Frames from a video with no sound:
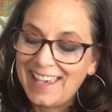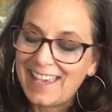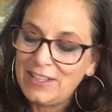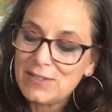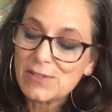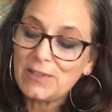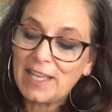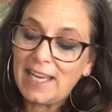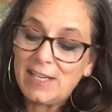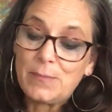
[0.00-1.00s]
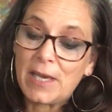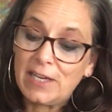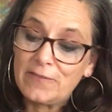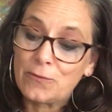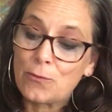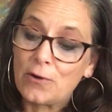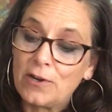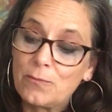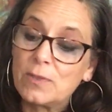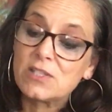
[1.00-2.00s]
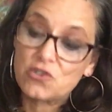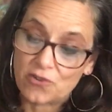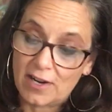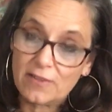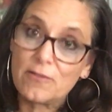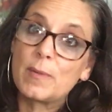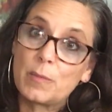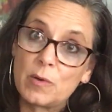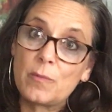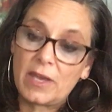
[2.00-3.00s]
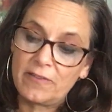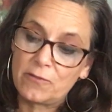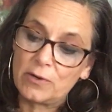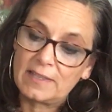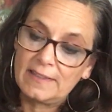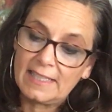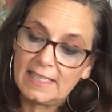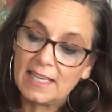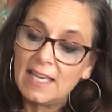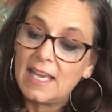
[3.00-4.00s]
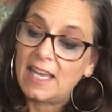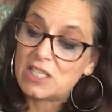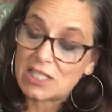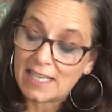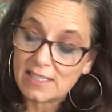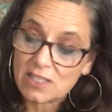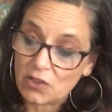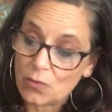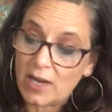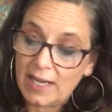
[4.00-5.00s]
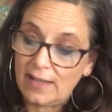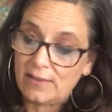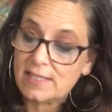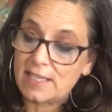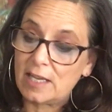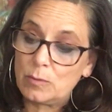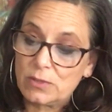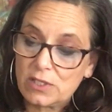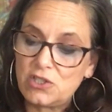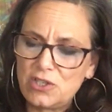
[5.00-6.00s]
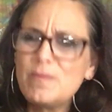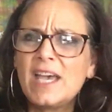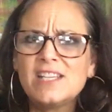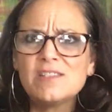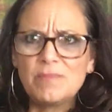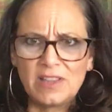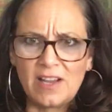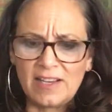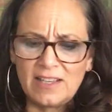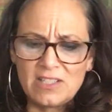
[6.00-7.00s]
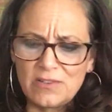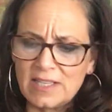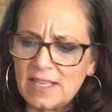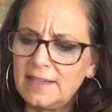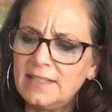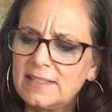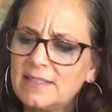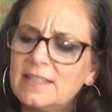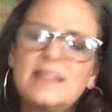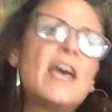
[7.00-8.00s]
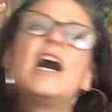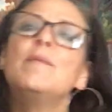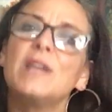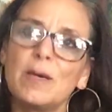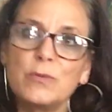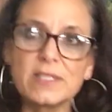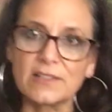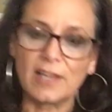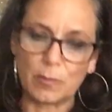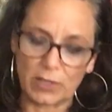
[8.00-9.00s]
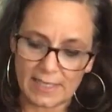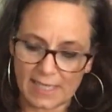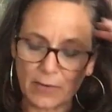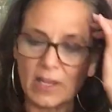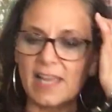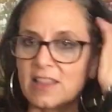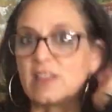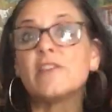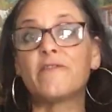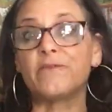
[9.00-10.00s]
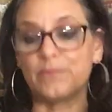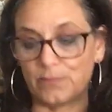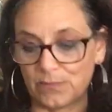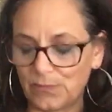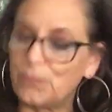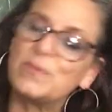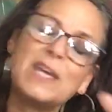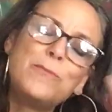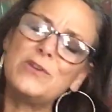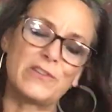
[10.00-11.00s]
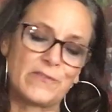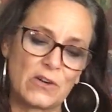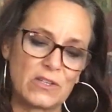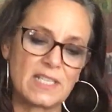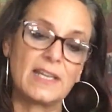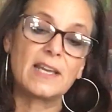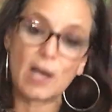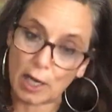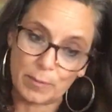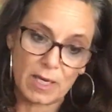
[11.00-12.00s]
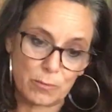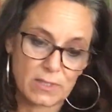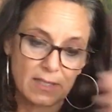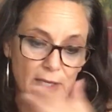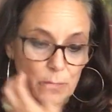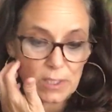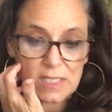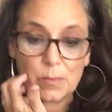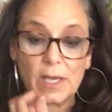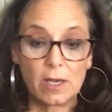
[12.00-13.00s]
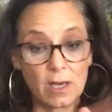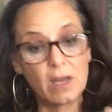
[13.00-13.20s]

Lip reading: And his old lady, Betty Ford, was a drunk. Remember the Betty Ford Clinic? And she danced on the White House tables. Could you imagine Melania doing that? They hobnobbed with celebrities. They were like they weren't the first, like, hobnob with celebrities, but